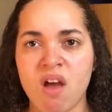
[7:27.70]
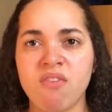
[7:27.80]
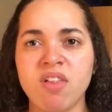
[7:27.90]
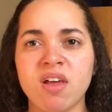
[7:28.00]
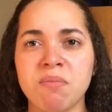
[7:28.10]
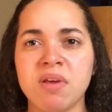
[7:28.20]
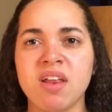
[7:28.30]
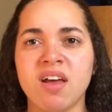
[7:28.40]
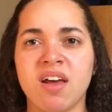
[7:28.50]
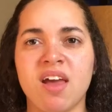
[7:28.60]
I feel like I'm
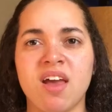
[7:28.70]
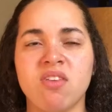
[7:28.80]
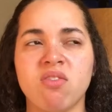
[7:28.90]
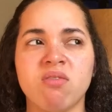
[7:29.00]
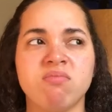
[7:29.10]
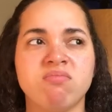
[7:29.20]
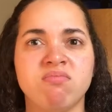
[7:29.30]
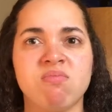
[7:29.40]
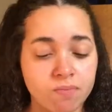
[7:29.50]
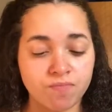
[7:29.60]
eating a candle.
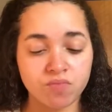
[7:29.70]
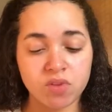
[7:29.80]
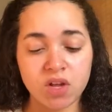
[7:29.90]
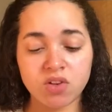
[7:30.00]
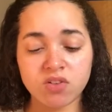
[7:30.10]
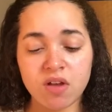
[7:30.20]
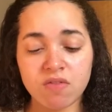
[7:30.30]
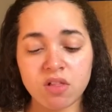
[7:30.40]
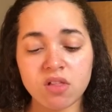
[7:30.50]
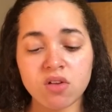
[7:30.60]
I just
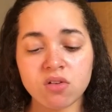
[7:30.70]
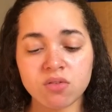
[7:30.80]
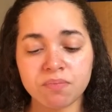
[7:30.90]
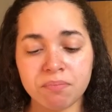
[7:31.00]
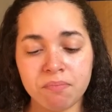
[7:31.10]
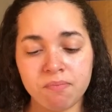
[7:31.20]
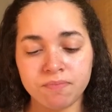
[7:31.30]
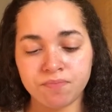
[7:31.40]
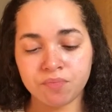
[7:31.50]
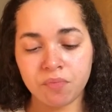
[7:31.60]
have the little
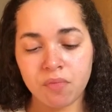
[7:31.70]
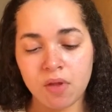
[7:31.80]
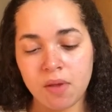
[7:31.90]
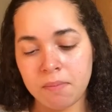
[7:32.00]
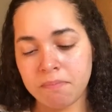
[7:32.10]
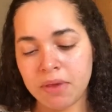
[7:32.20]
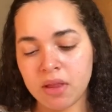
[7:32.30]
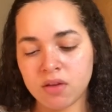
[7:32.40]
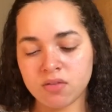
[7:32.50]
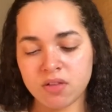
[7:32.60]

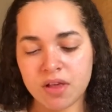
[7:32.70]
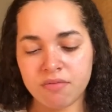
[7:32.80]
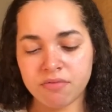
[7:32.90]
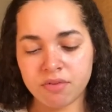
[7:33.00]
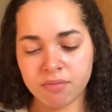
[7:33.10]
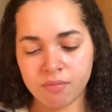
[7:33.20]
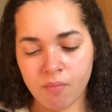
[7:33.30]
phalos left.